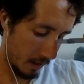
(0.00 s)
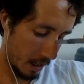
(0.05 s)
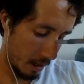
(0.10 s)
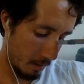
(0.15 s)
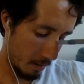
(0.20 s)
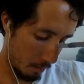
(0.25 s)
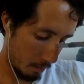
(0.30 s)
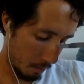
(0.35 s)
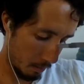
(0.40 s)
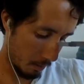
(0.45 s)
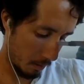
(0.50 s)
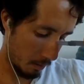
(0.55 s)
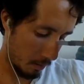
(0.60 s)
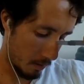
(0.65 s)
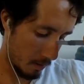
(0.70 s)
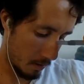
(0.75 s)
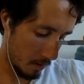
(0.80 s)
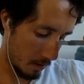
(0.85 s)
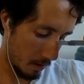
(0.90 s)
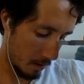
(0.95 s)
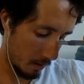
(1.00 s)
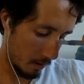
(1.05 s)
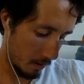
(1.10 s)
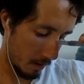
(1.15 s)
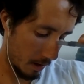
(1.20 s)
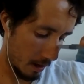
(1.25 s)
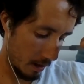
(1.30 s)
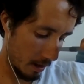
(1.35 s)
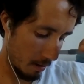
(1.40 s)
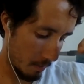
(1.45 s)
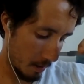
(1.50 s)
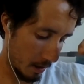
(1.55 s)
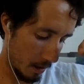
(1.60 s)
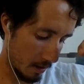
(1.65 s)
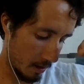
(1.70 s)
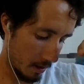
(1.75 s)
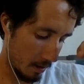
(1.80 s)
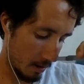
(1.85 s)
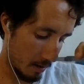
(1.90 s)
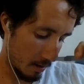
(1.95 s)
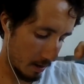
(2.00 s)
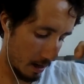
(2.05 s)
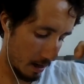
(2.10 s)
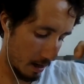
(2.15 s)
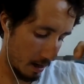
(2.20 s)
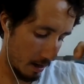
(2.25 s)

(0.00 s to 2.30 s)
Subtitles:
Cable pull throughs, you don't do that. That makes sense.